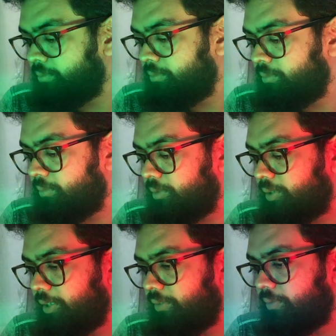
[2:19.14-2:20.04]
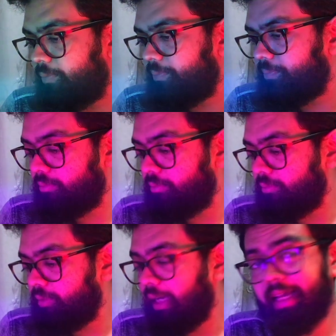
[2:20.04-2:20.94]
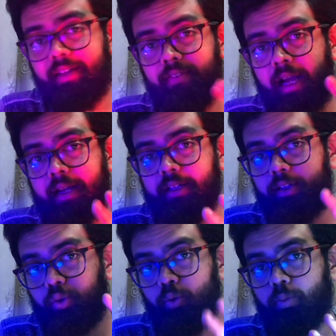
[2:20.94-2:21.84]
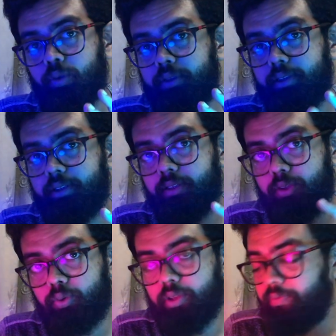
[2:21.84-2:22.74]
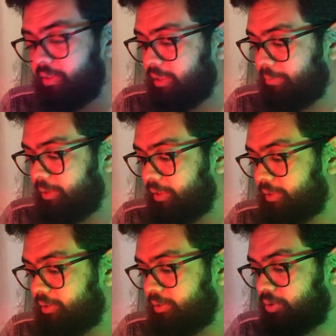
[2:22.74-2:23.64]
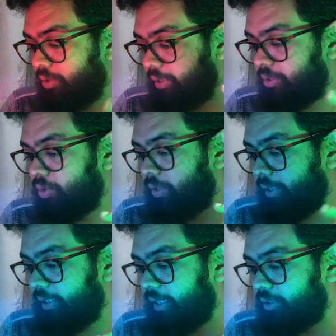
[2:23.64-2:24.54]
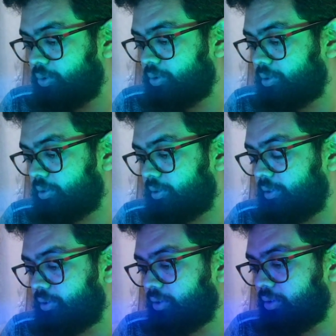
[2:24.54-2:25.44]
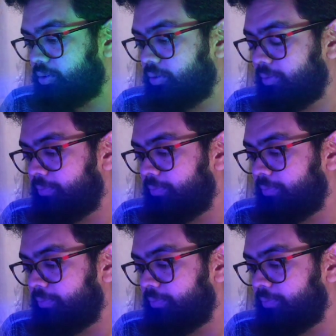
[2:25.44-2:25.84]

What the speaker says: Save. I have added two more scenes to the Whiz application. So let's go ahead and add those scenes also.